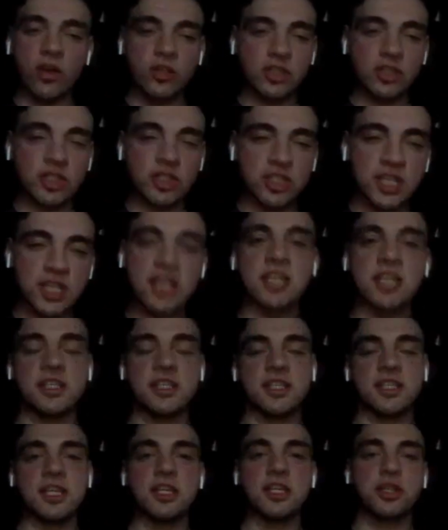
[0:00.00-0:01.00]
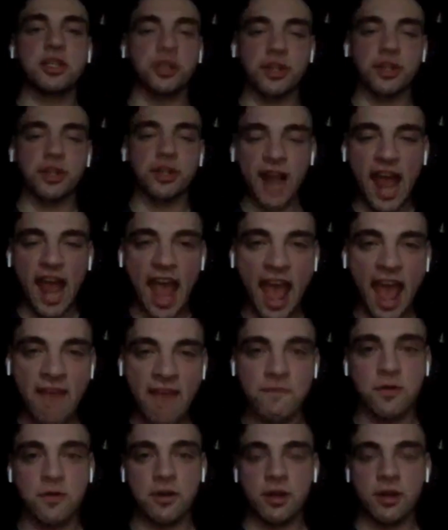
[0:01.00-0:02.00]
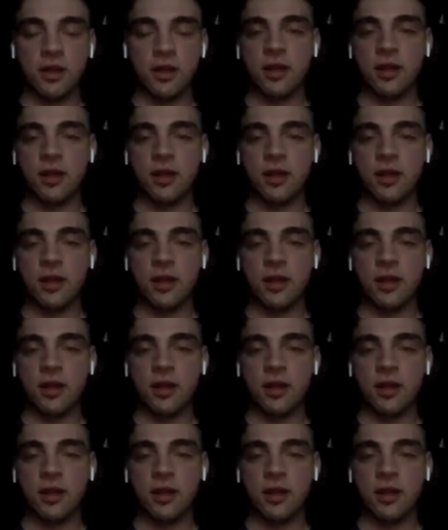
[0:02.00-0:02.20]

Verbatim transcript: sickest t-shirt ever.